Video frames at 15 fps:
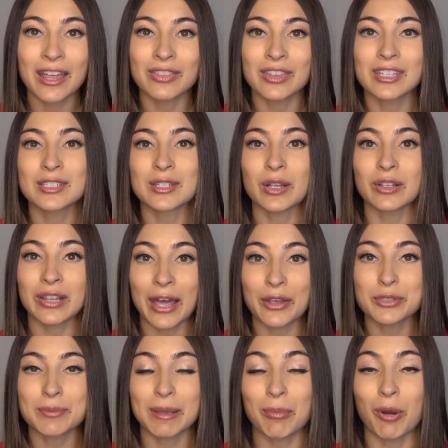and this
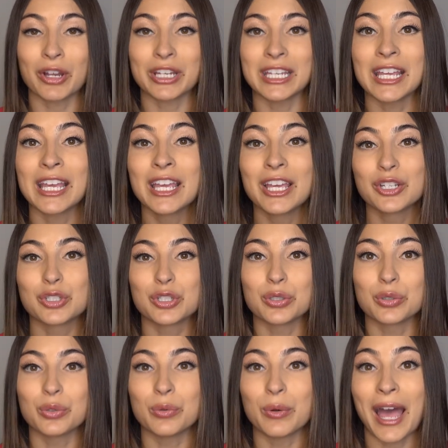allows my body
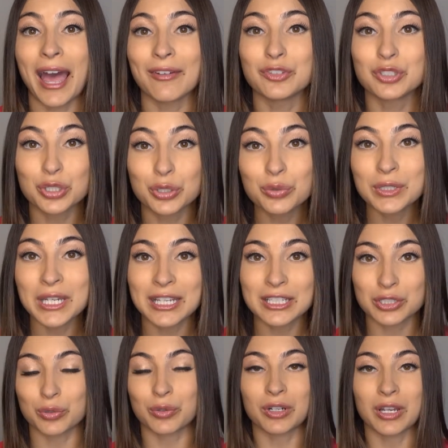to have 2
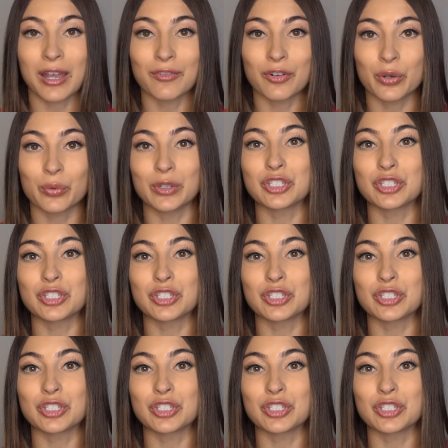days to recover,